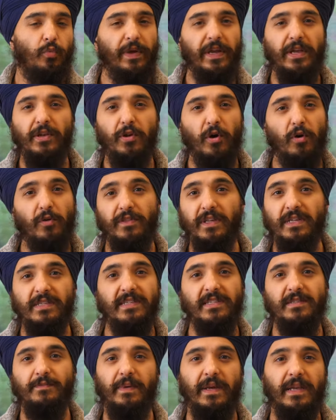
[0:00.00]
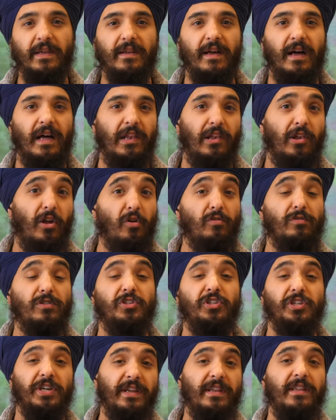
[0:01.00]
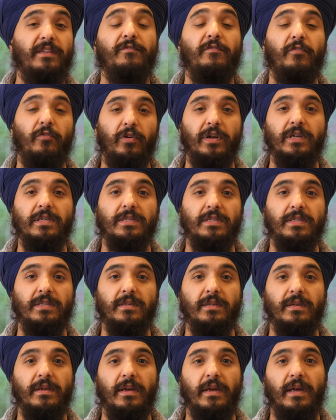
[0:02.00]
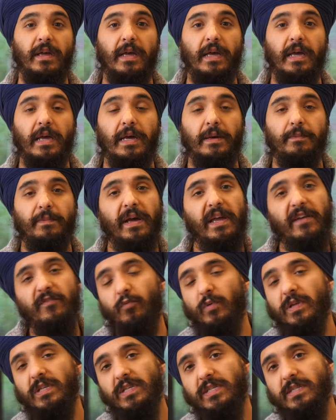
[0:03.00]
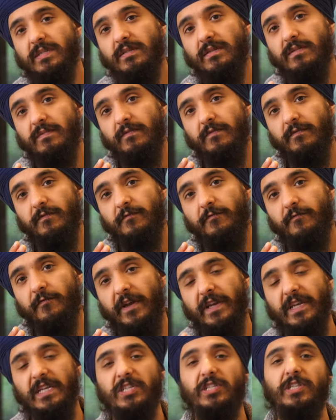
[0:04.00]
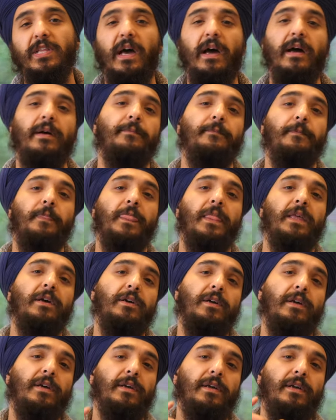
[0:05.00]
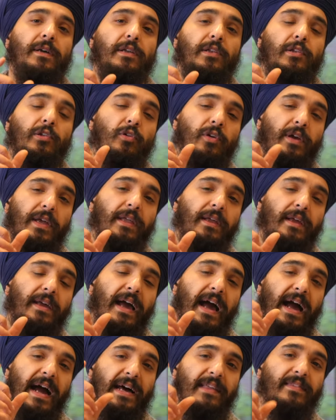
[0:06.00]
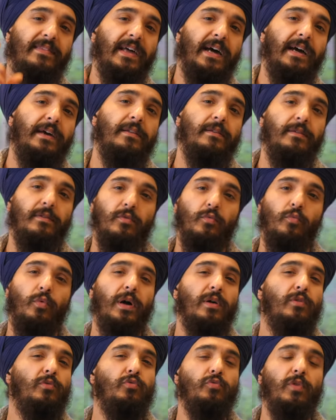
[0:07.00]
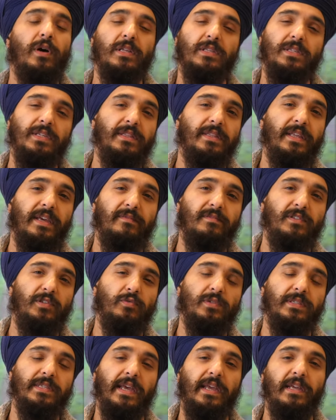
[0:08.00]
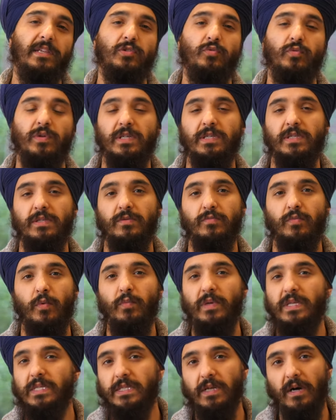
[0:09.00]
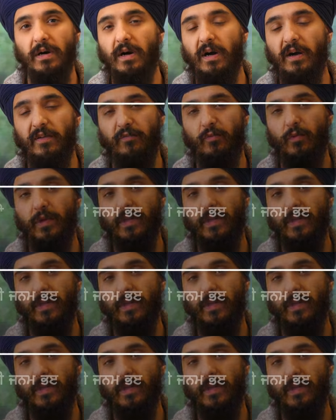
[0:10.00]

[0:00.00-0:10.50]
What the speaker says: we know this has been a long journey for us. But if we just finish that, looking at that, what Guru Arjan Dev Ji was saying to us, when we start off